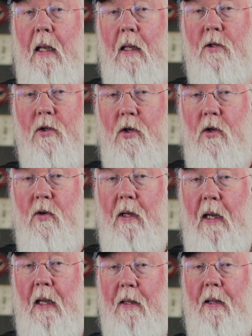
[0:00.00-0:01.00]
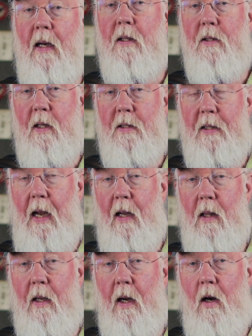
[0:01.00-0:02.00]
it's unique in that it's
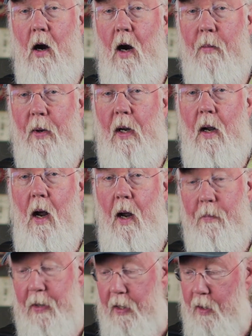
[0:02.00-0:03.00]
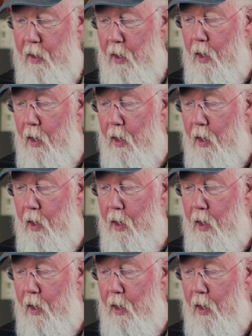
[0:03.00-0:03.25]
exactly a carbon copy.